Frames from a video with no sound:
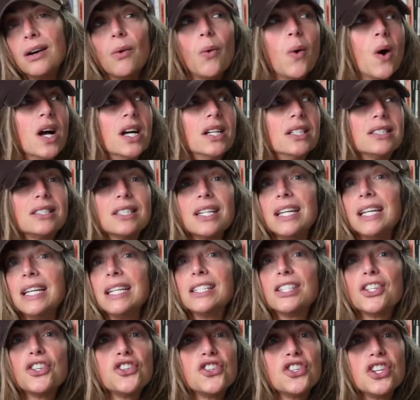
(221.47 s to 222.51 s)
what,
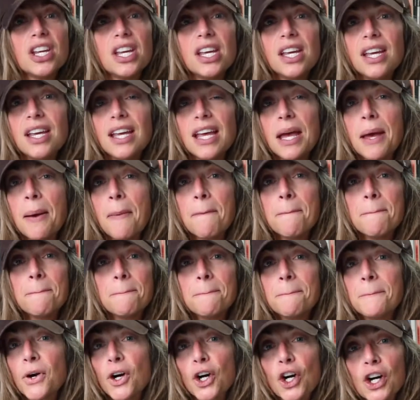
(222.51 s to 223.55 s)
it, she,
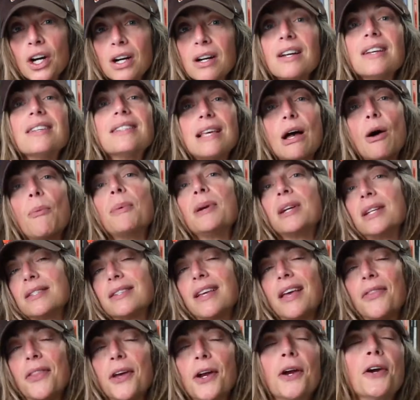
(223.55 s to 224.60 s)
him, her is helping us
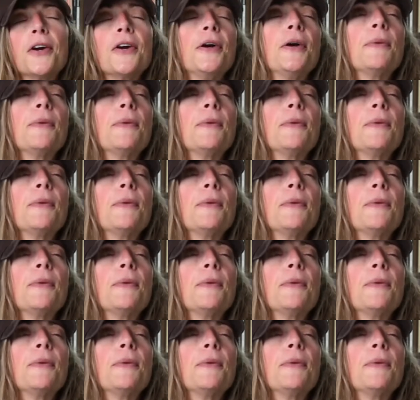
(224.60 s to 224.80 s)
get there.